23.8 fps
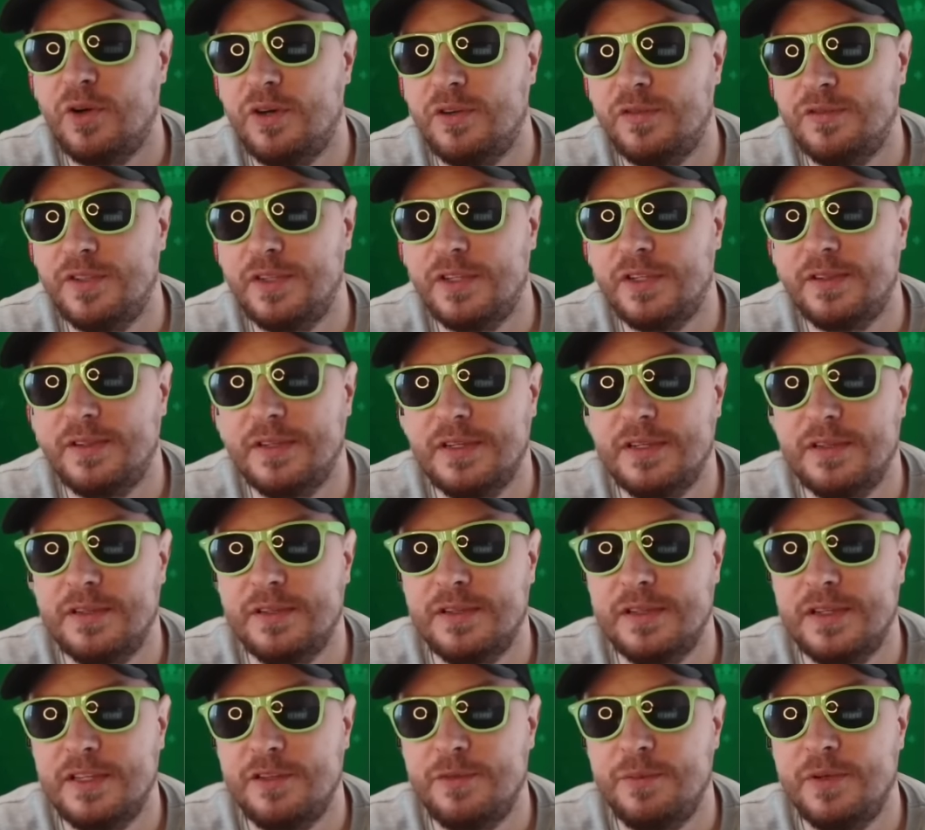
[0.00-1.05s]
more often.
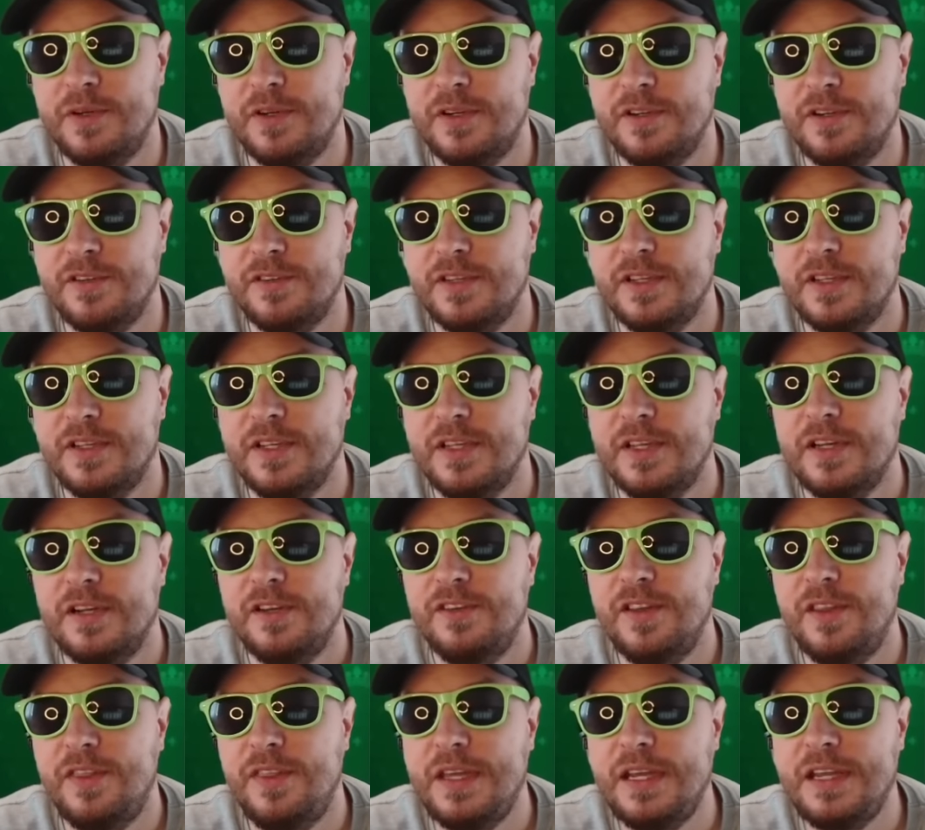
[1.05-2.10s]
Let's be honest.
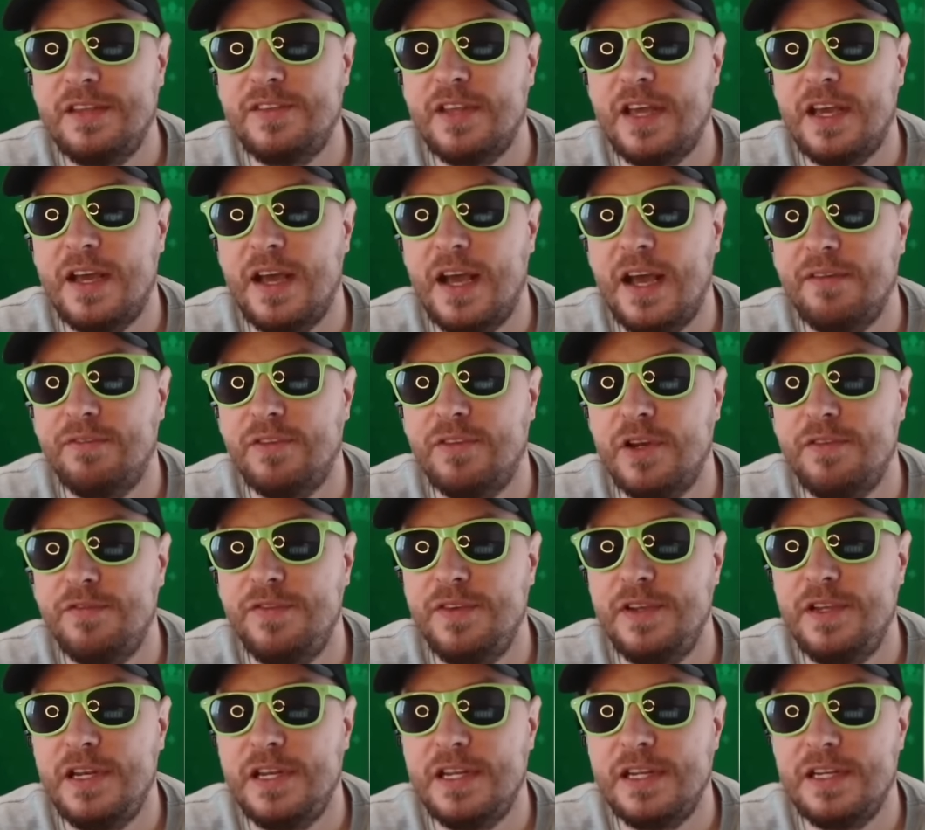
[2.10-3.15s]
Because the thing is, I've got a
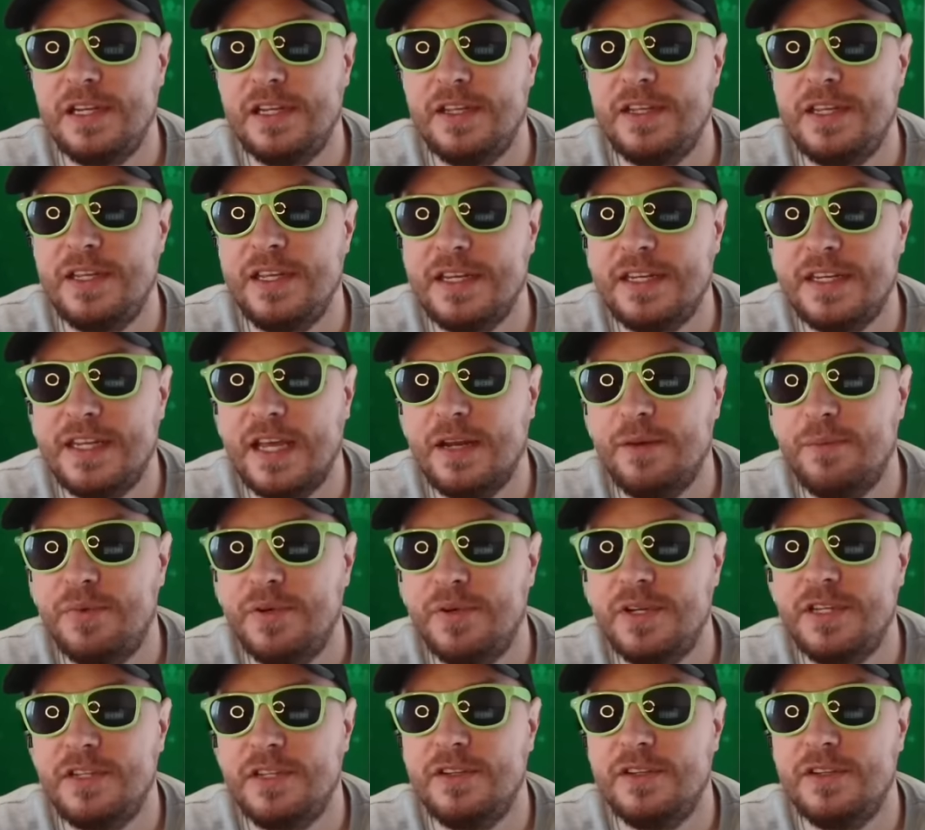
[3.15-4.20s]
feeling you can get done
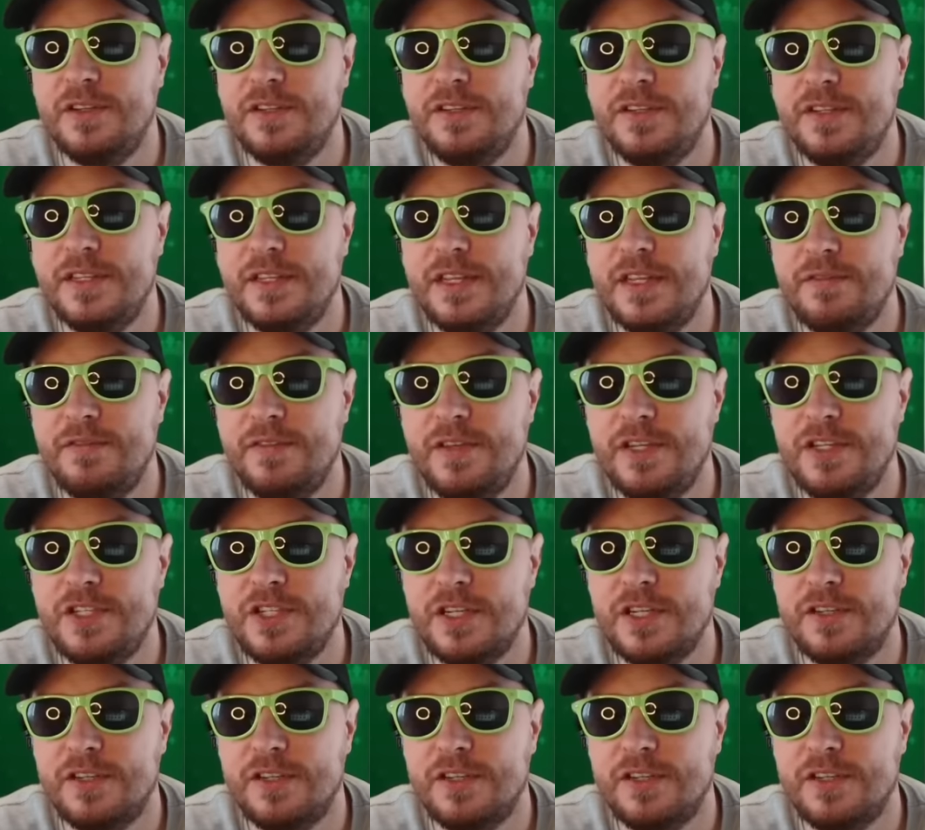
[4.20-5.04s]
pretty dirty in that feature.